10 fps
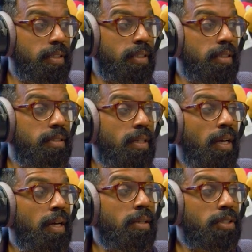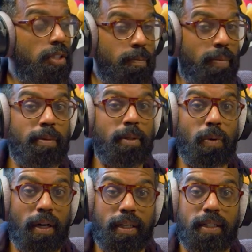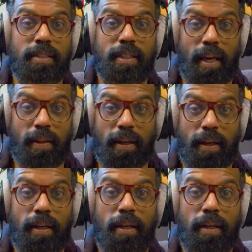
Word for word: is two people working together